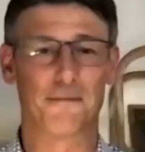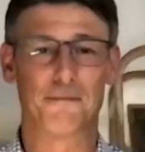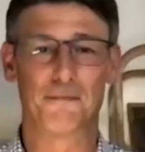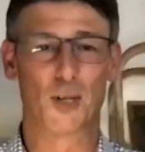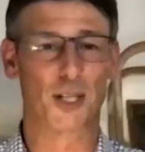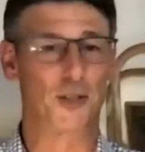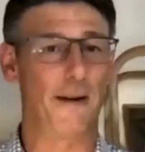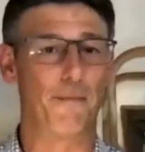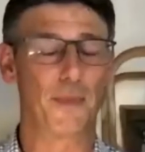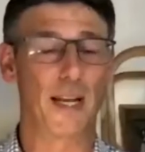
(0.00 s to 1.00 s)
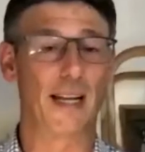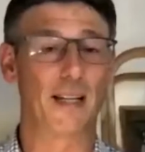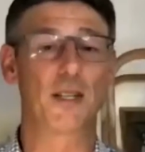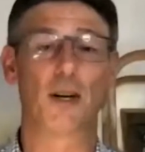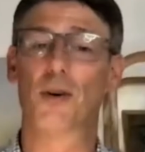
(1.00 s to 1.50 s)
Looks great.
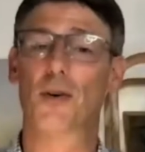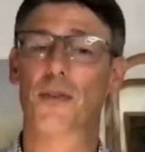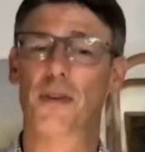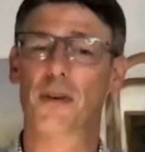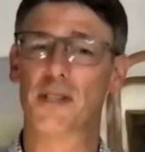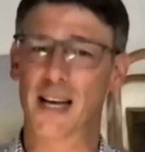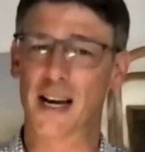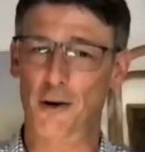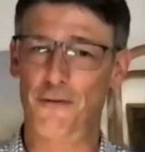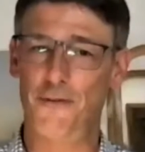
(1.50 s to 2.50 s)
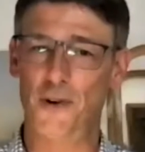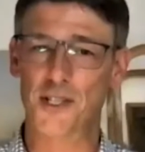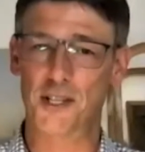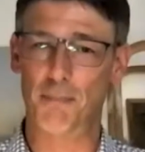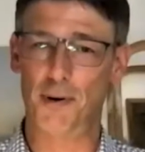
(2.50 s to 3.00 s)
And so is that your
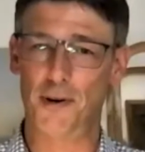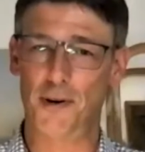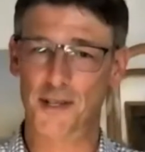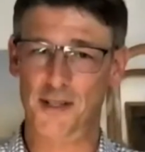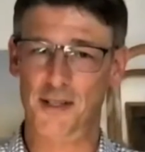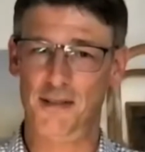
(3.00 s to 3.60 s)
first in person?